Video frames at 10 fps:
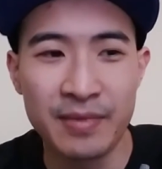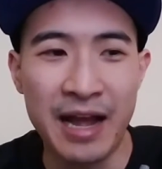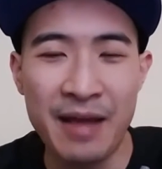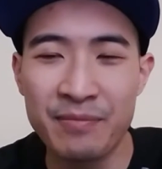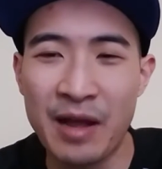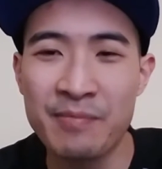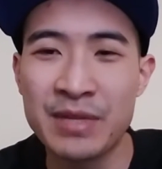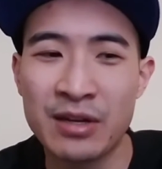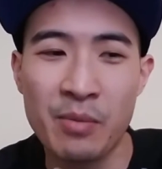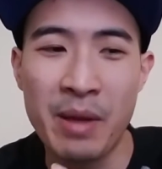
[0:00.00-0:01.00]
I'm
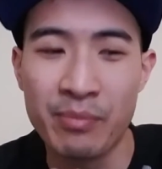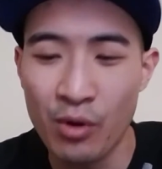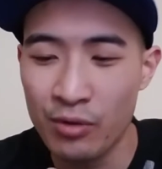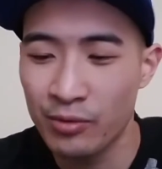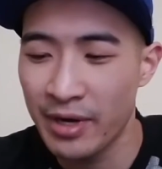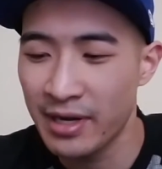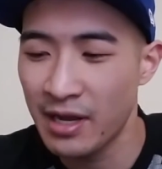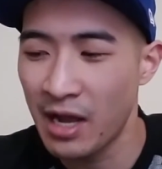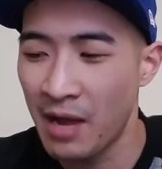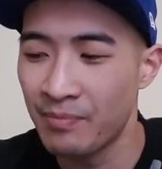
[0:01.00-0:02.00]
been on my bulk right
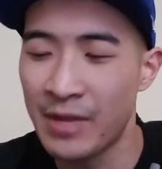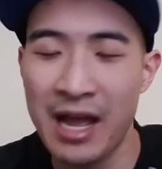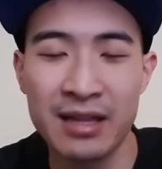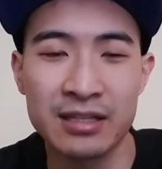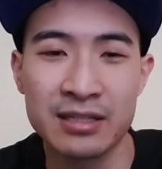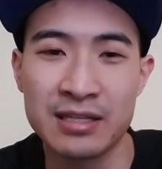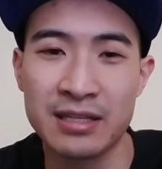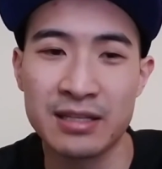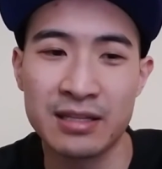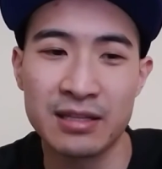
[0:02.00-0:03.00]
now. I'm not gonna
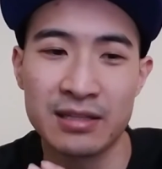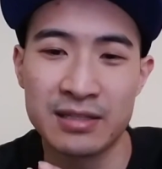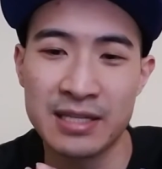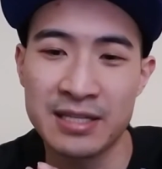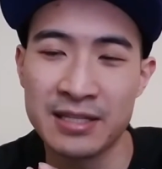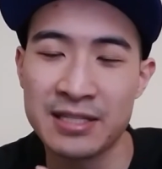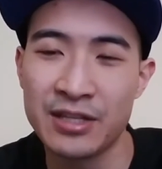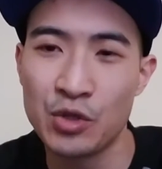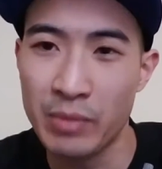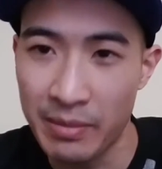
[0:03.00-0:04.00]

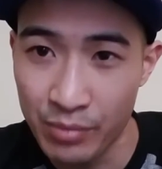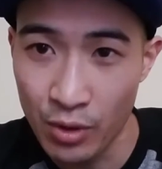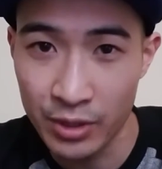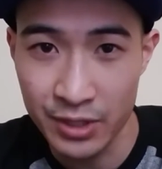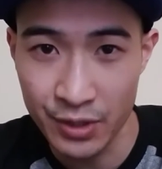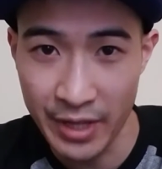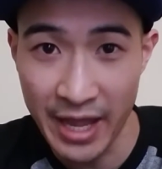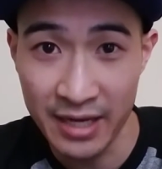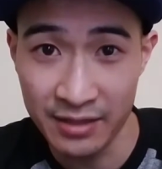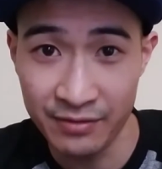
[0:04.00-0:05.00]
discontinue my bulk until
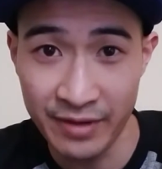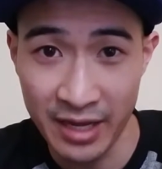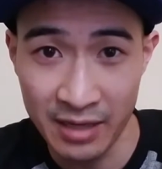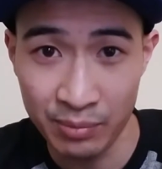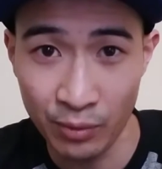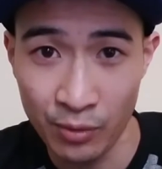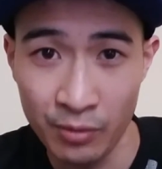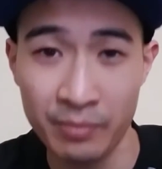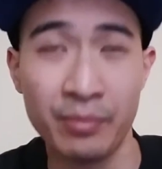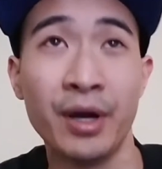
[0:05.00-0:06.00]
the end of
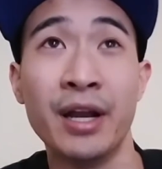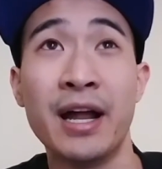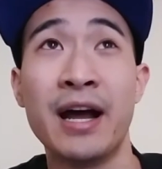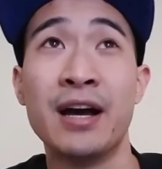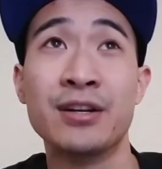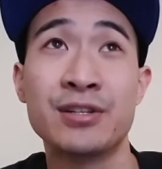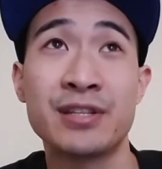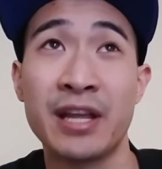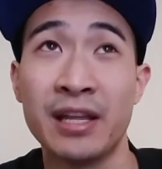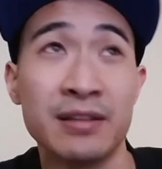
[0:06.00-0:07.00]
April, but I
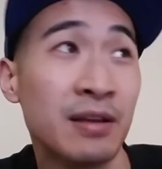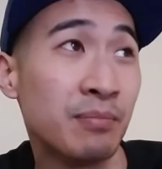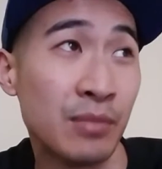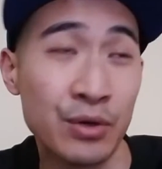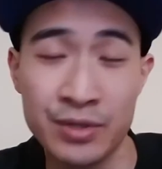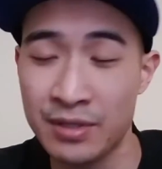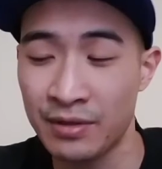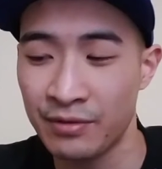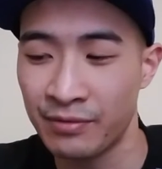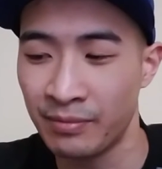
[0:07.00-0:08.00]
understand most
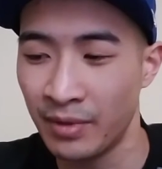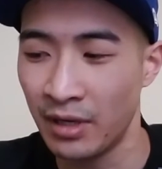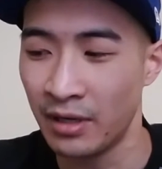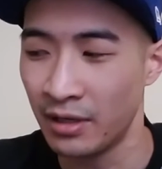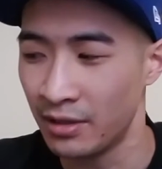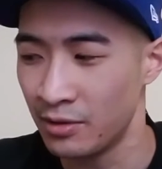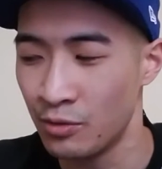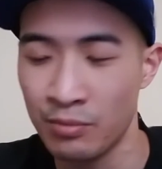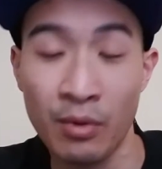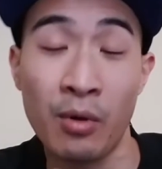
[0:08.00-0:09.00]
of
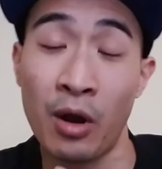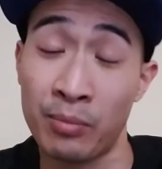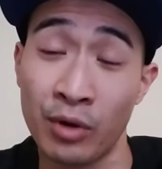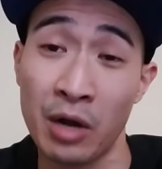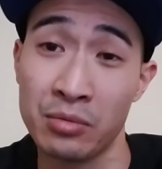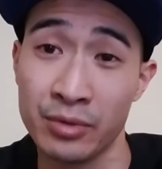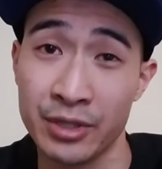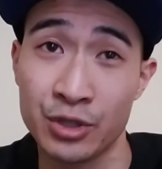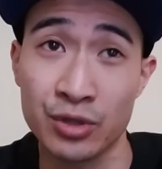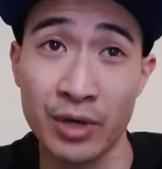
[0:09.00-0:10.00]
you are
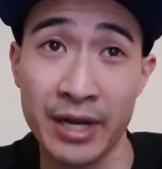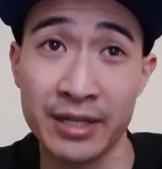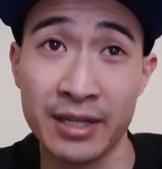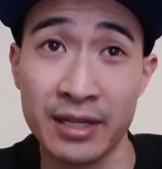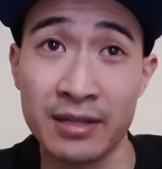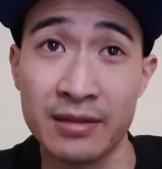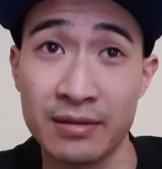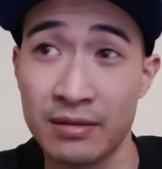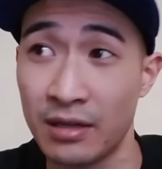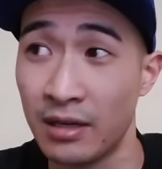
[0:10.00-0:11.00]
probably trying to get
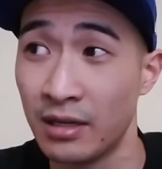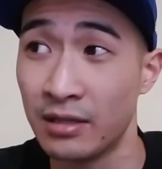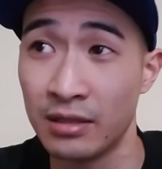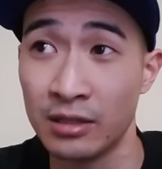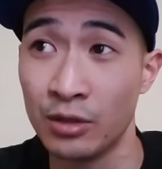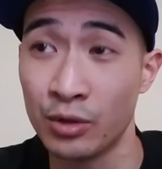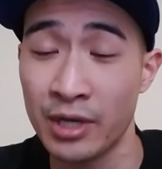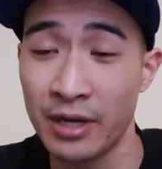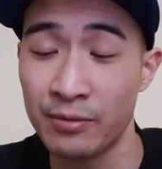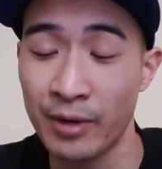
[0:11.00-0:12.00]
a little
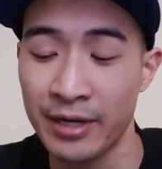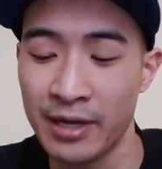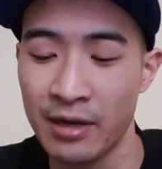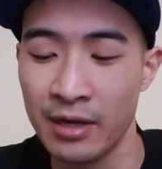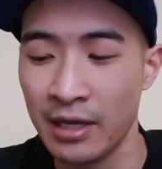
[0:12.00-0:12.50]
cut right now.